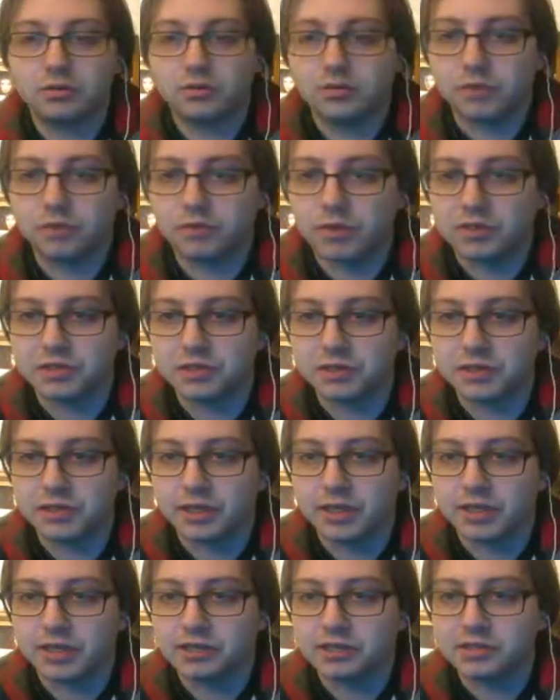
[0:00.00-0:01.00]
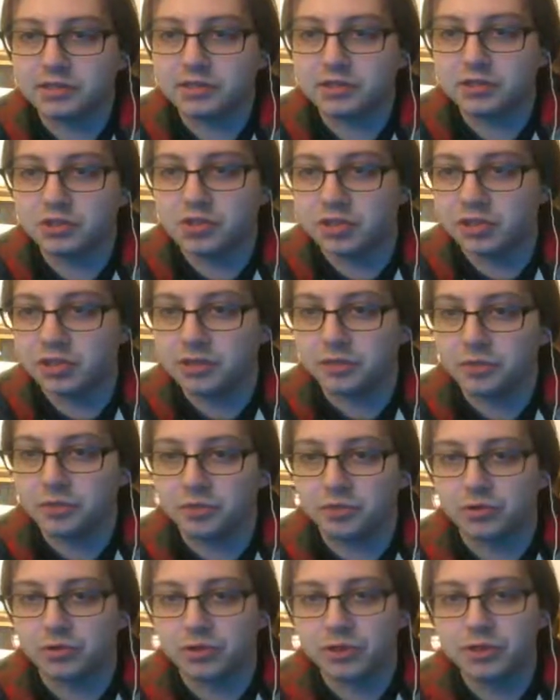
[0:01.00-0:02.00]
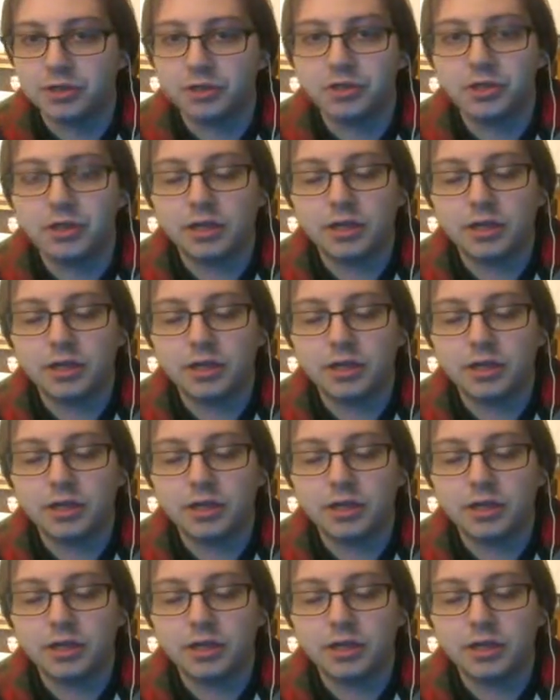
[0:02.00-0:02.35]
for the Wrestling Cast is GKeeper30.